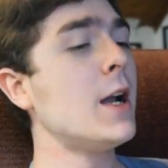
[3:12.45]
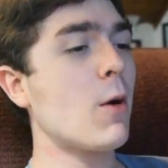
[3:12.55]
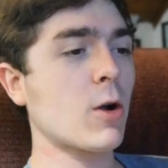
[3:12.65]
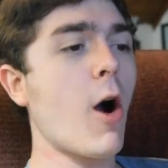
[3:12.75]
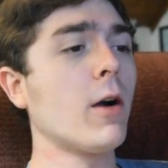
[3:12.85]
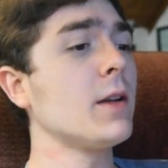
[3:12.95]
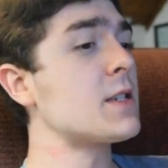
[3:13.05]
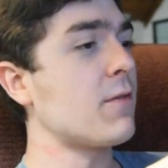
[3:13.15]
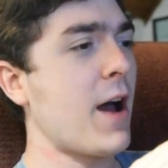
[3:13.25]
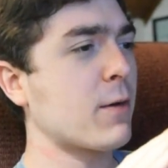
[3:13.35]
Now,
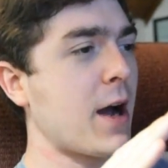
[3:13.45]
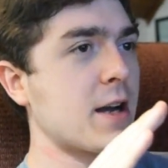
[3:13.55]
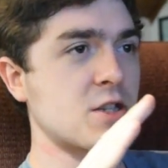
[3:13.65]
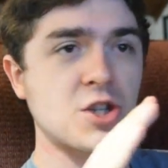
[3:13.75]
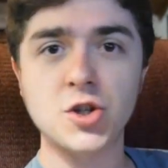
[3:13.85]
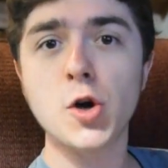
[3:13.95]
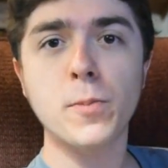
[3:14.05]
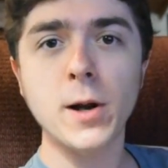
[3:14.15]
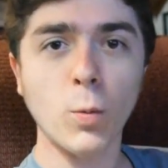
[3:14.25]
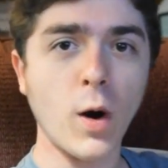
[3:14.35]
regardless of how kind of
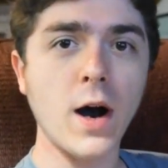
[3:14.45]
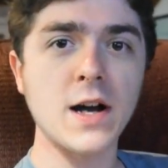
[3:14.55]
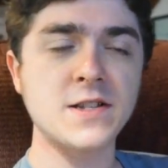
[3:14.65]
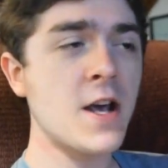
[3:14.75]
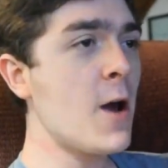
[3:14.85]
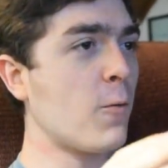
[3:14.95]
stupid it was